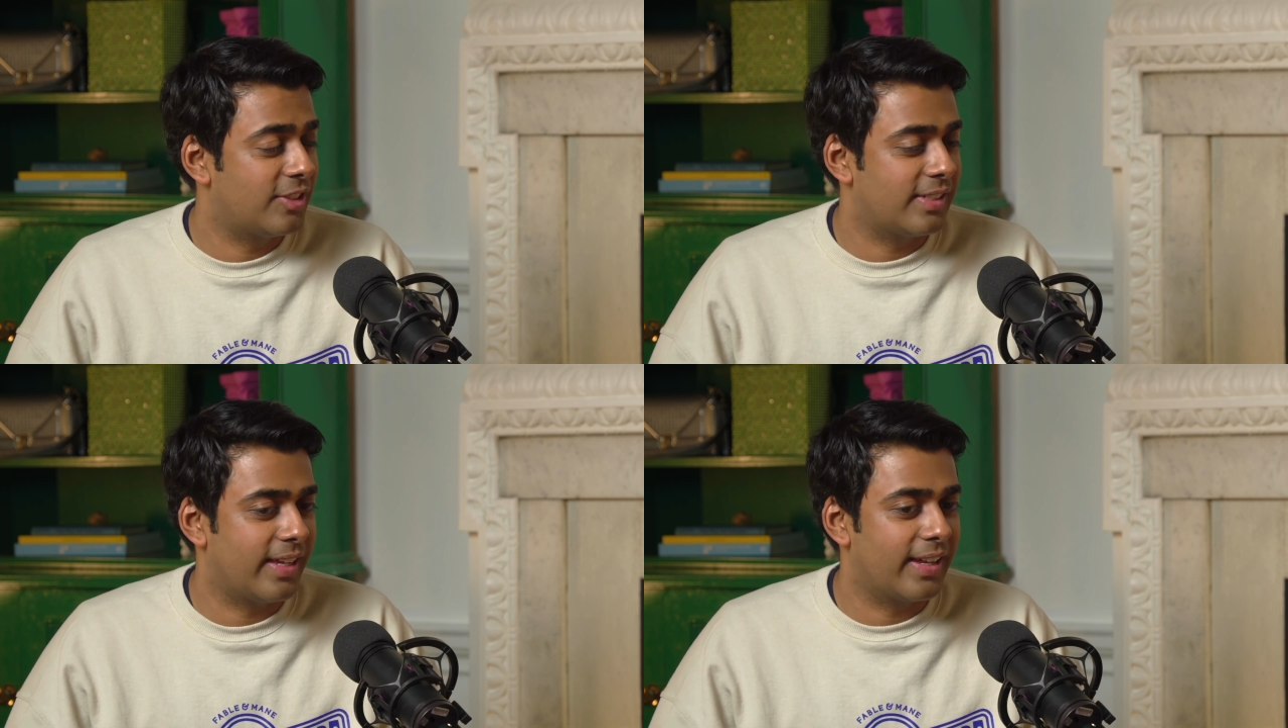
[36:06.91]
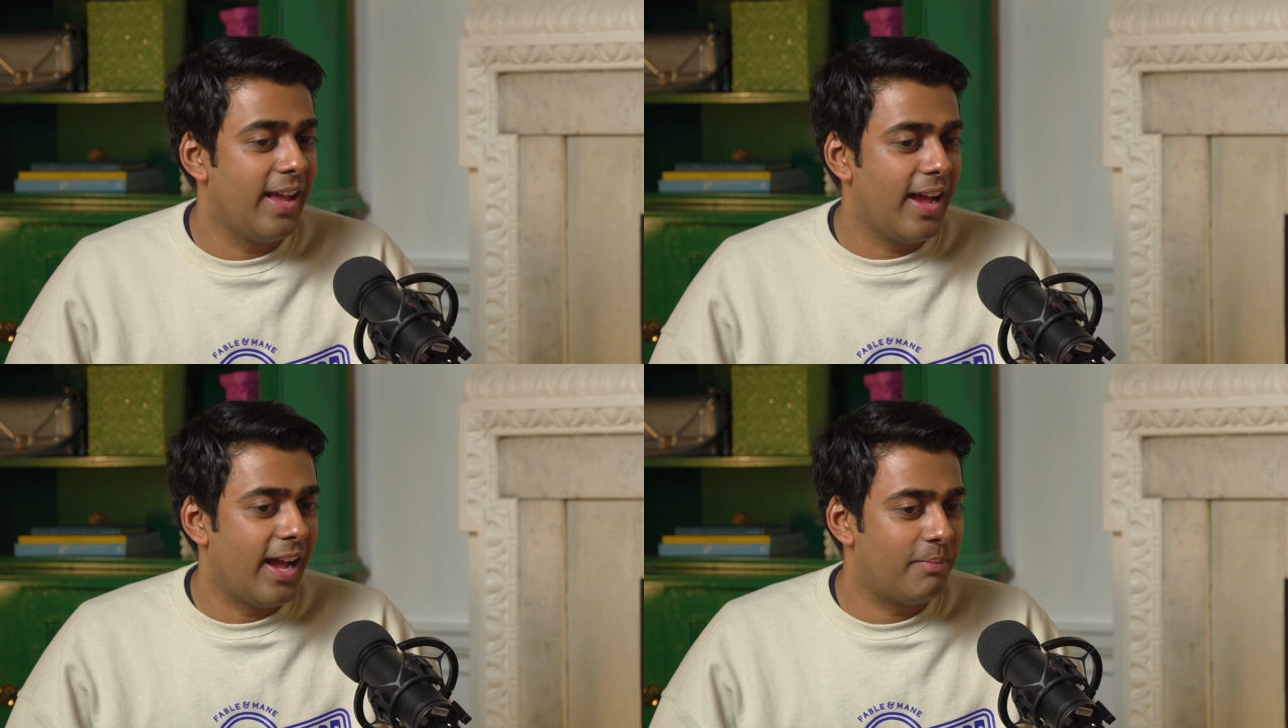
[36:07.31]
She's like,
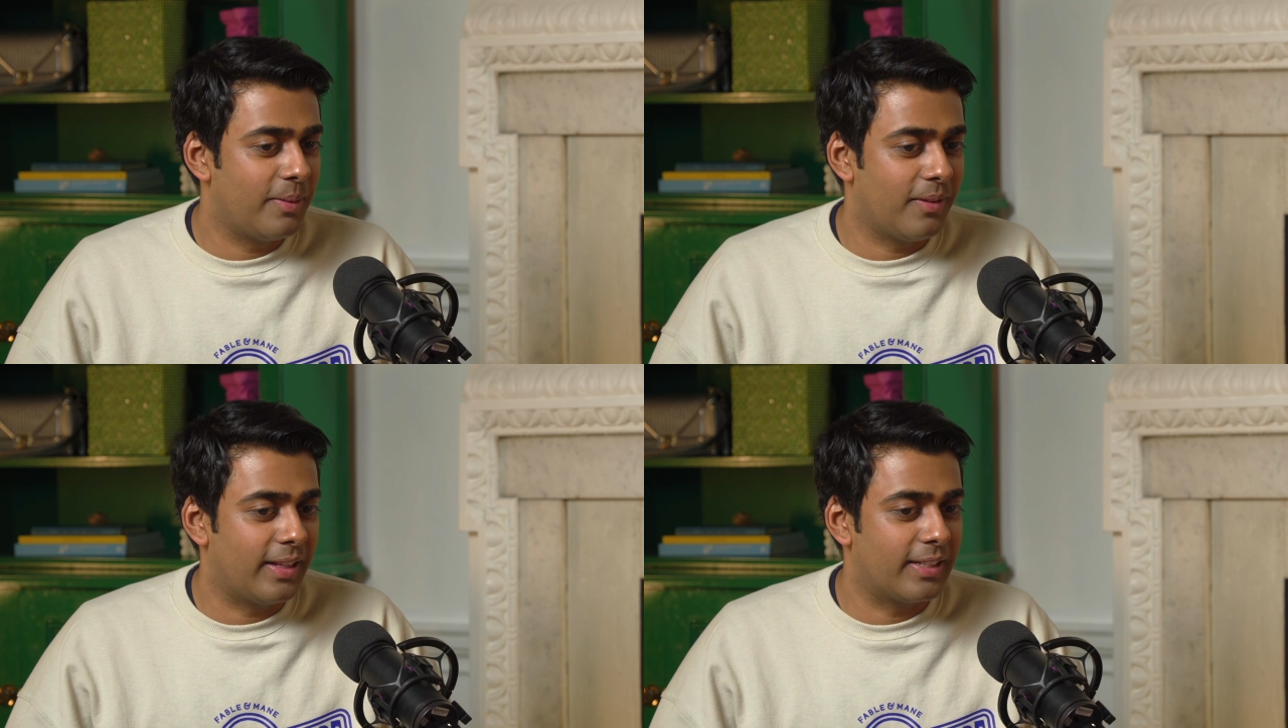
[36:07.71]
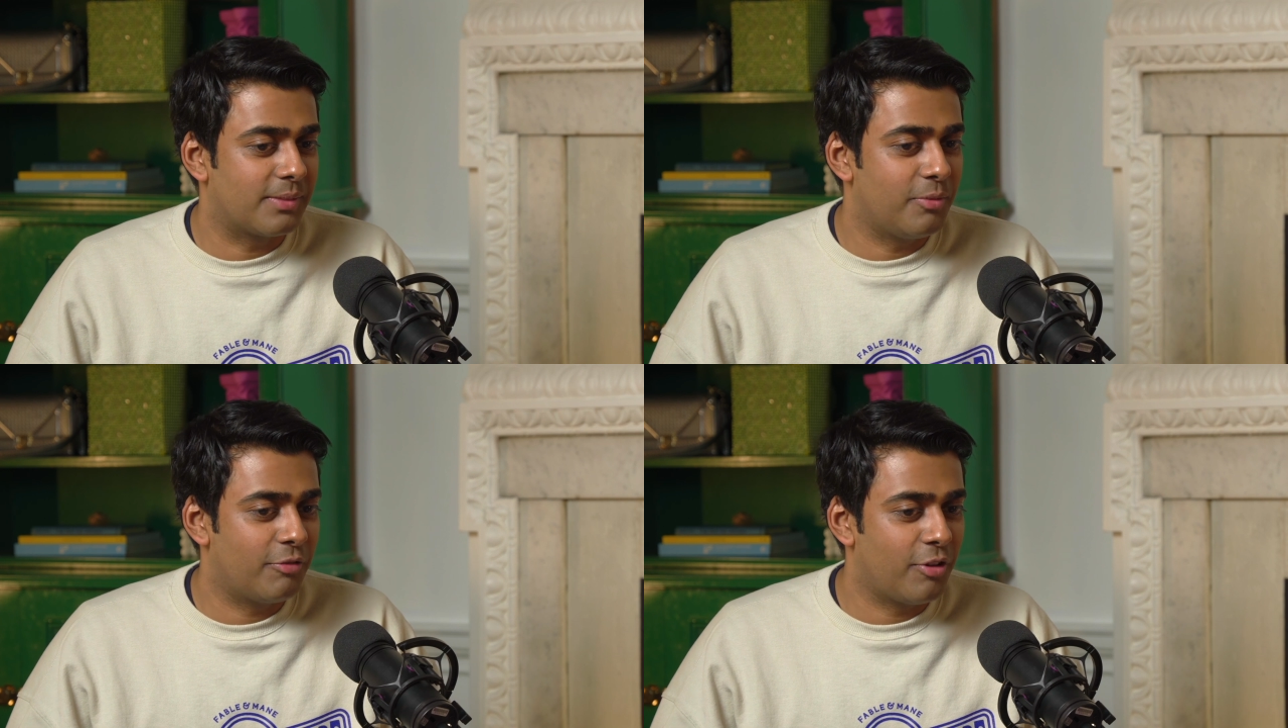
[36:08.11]
I built like this
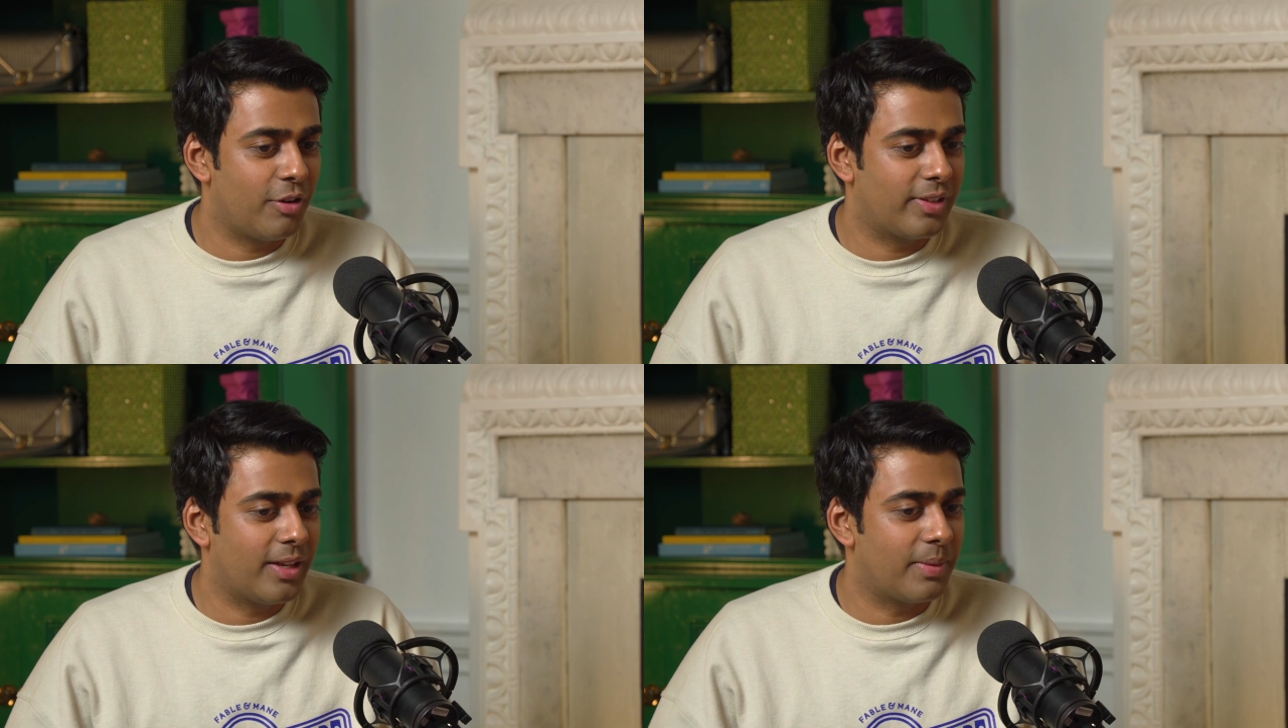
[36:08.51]
moon rover,